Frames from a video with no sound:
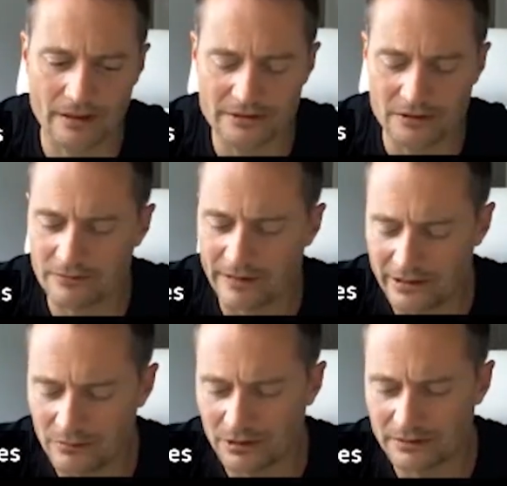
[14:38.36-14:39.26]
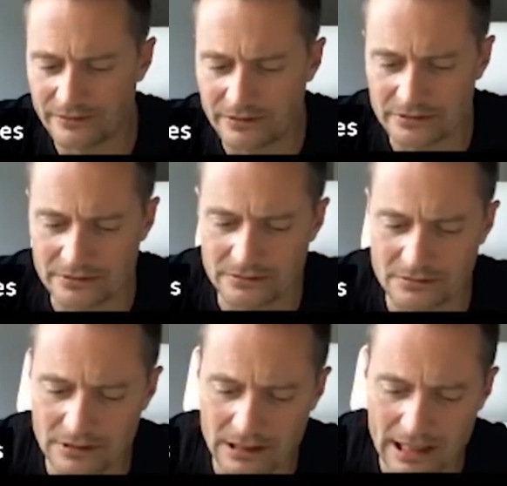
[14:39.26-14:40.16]
So if any one of you,
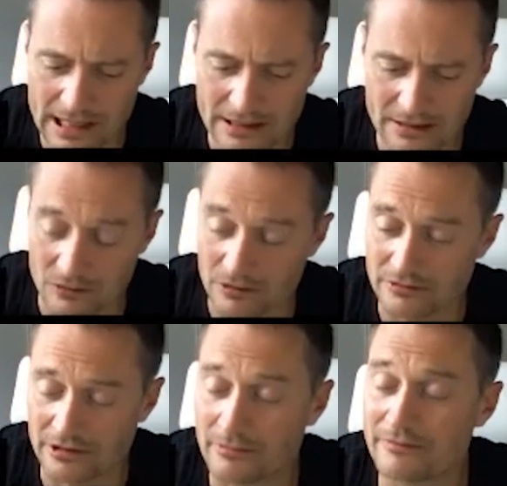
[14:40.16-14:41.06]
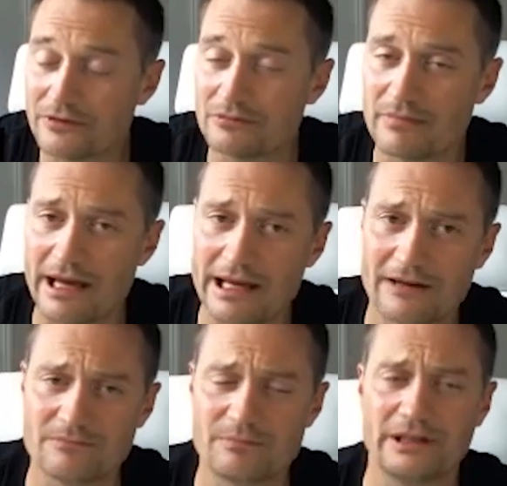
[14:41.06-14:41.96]
or some of you may
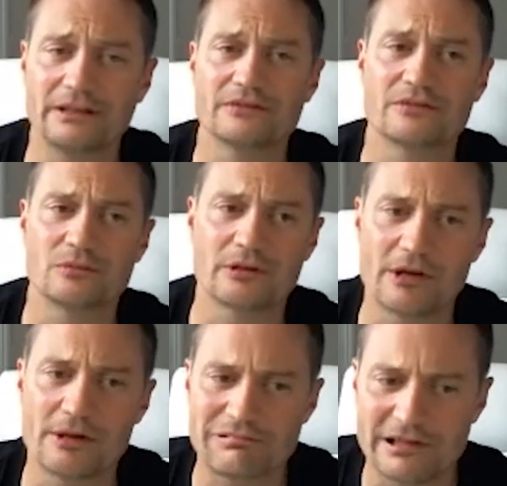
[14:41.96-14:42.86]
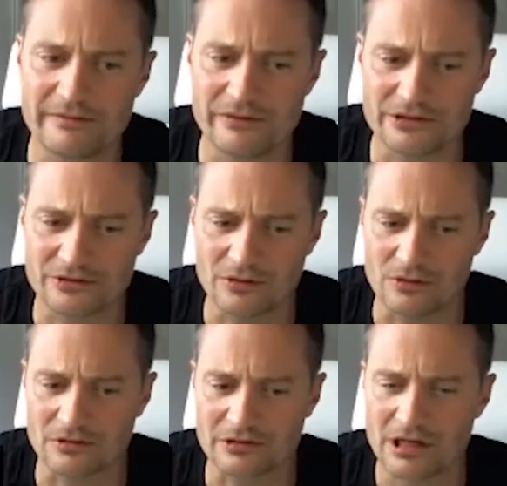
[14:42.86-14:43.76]
have been to one of my previous
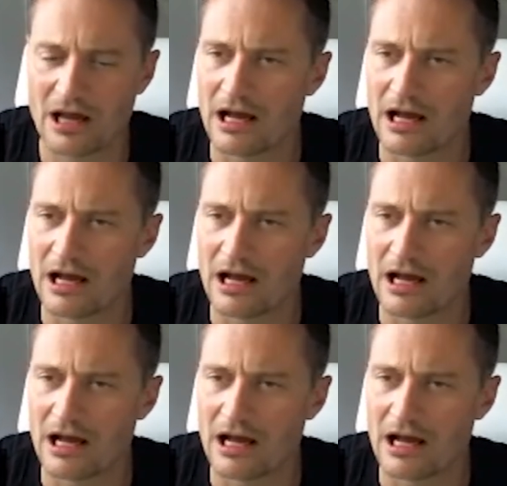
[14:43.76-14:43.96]
talks,